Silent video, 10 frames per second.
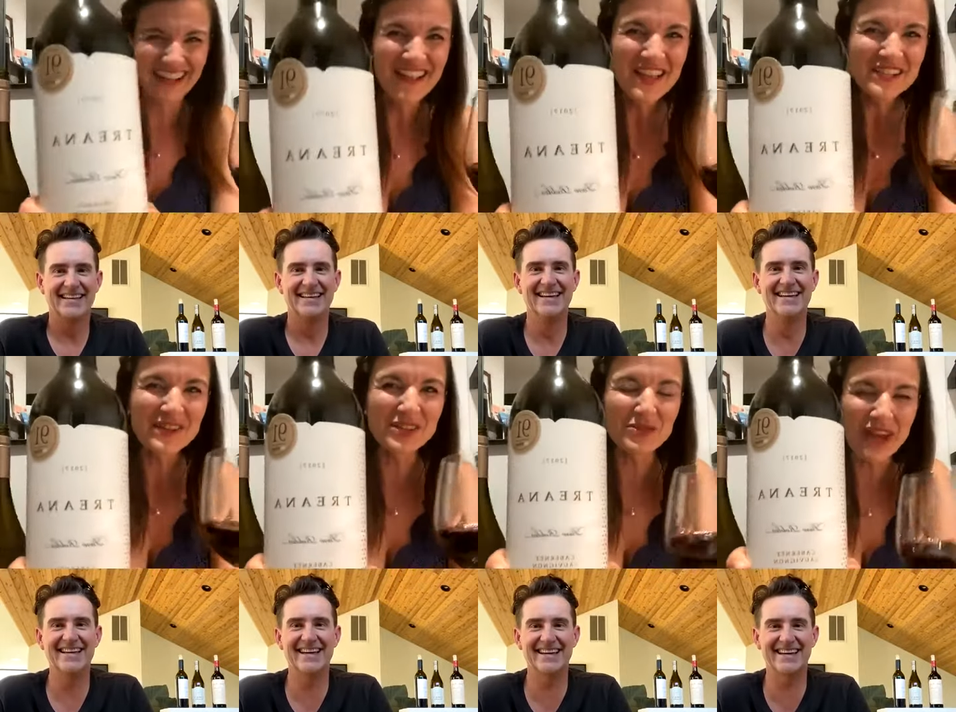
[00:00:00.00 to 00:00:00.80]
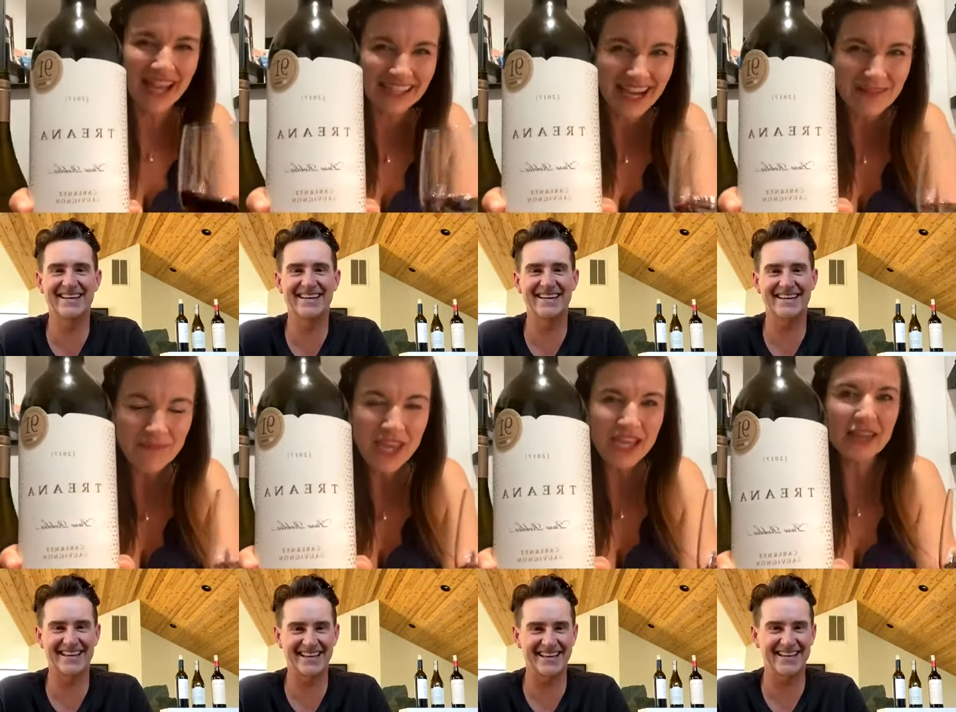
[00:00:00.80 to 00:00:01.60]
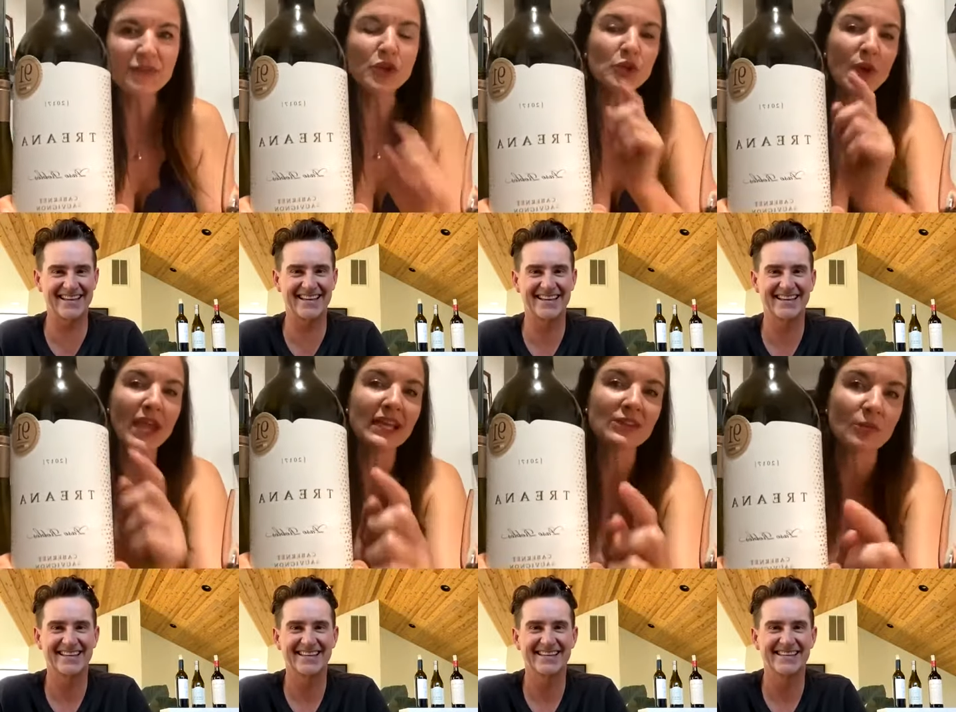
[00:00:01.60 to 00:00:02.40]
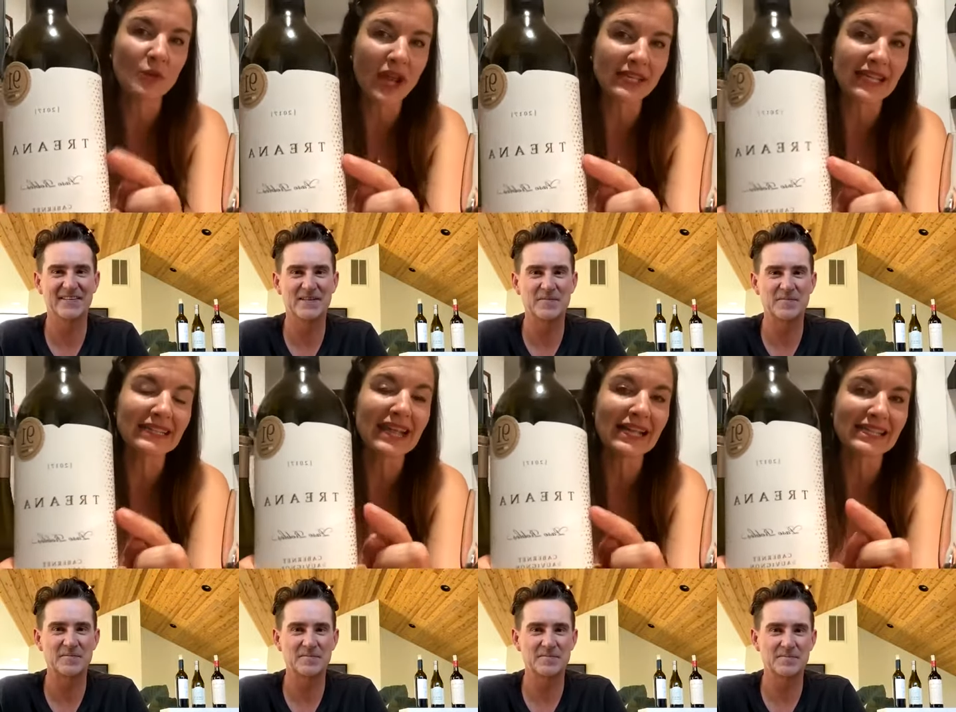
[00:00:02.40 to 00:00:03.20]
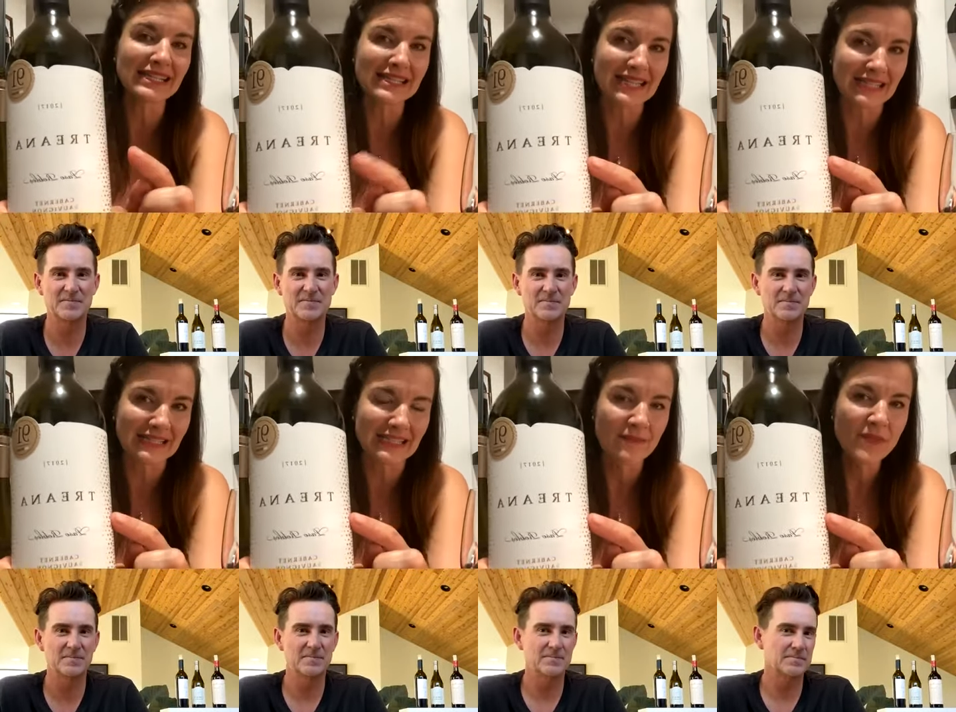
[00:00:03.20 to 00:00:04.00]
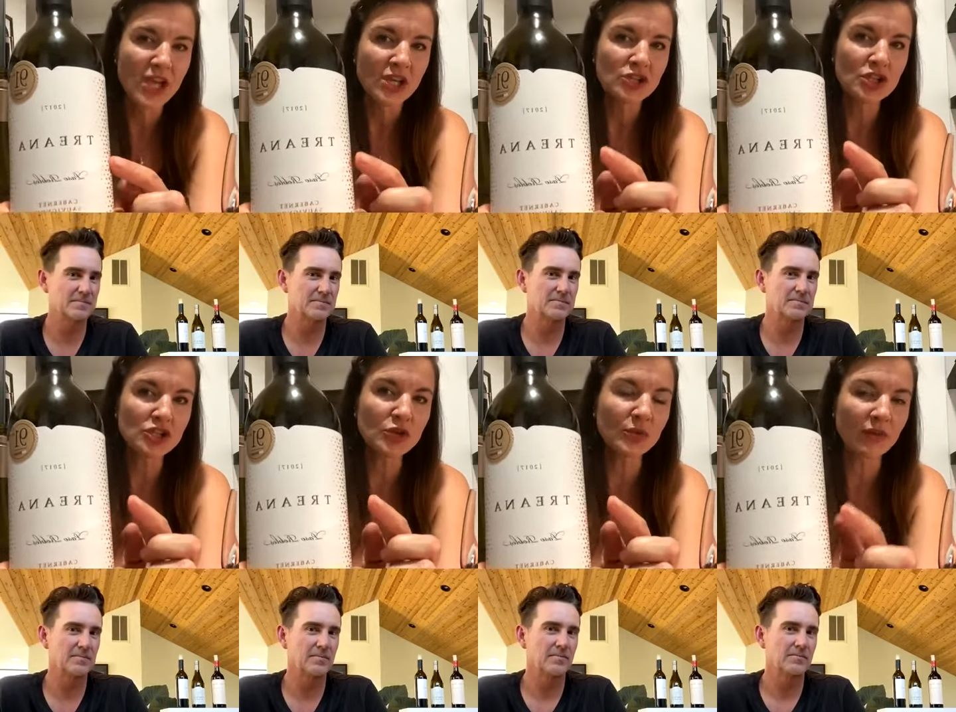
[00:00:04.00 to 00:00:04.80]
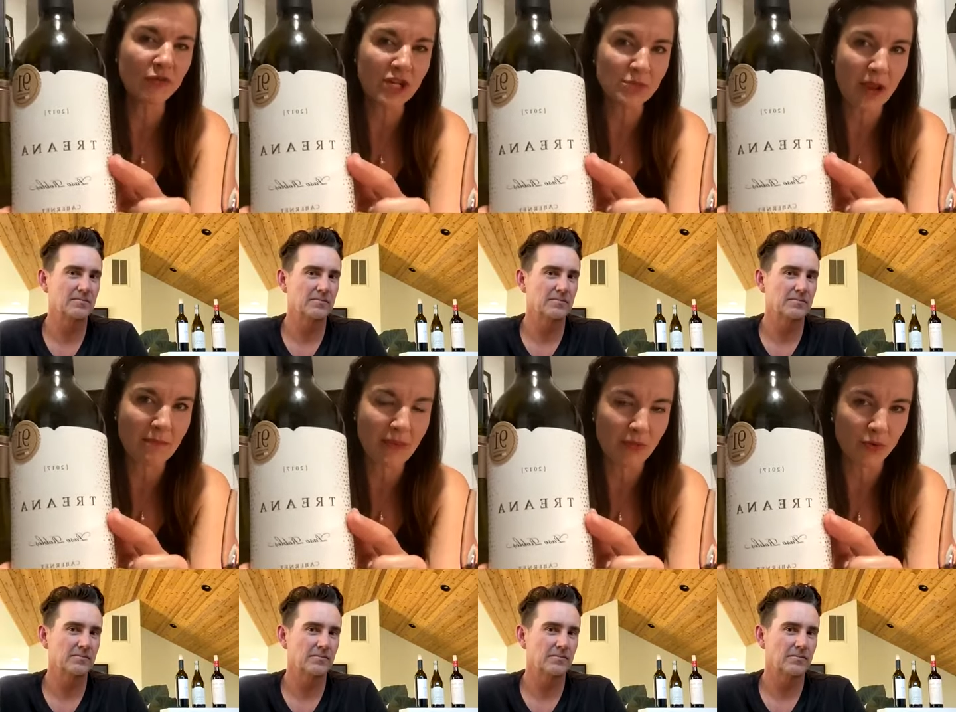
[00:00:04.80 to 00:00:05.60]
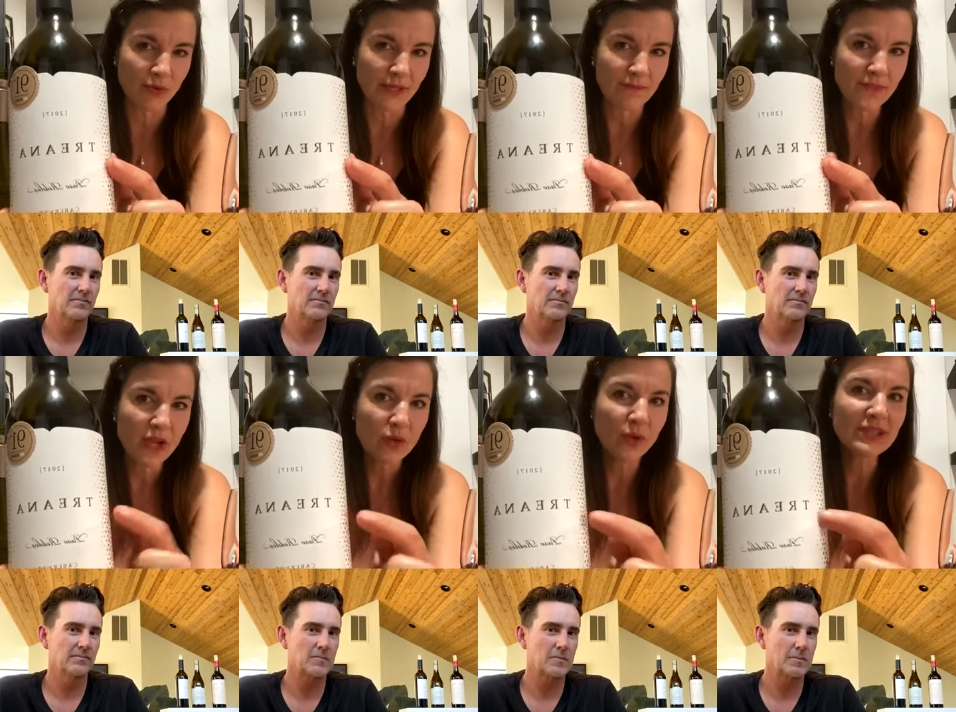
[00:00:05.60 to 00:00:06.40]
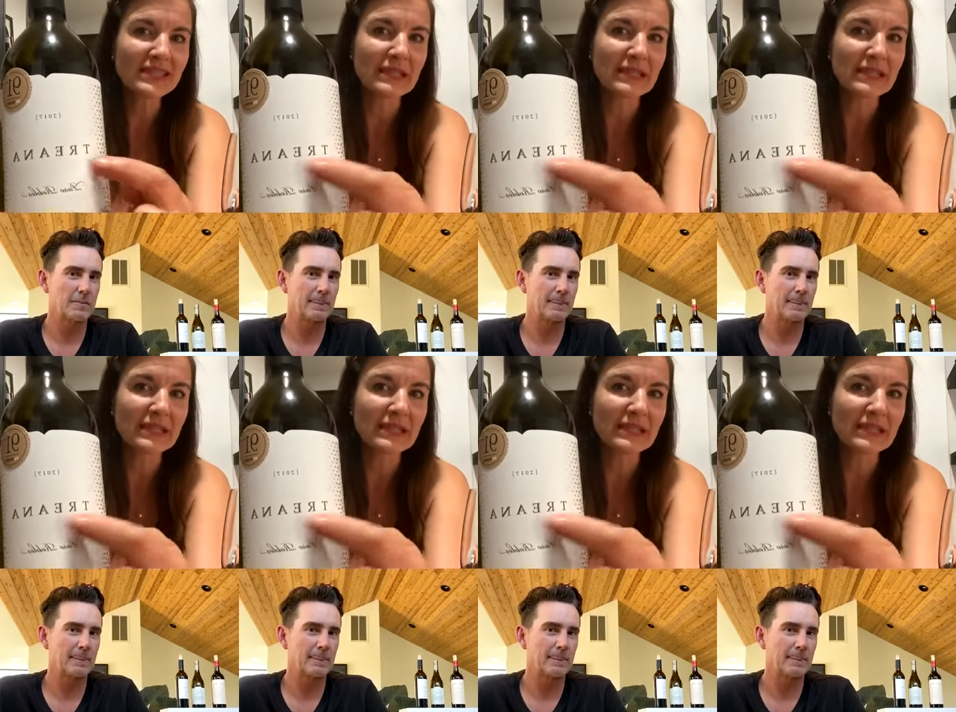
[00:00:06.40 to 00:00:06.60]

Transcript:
Speaker 1: so Treana, if you created the brand in 96, just to refresh my memory, what does it